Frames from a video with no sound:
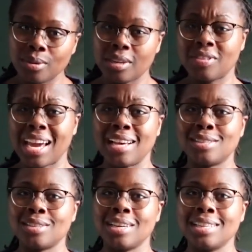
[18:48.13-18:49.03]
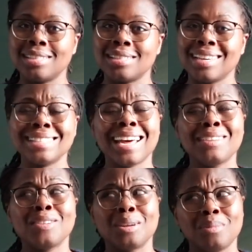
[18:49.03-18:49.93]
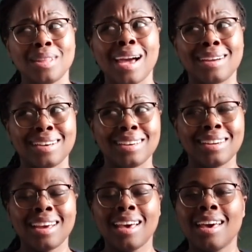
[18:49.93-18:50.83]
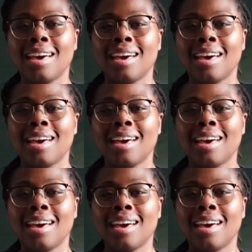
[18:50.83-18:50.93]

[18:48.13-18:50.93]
And if the answer is, it's not even going to be that good,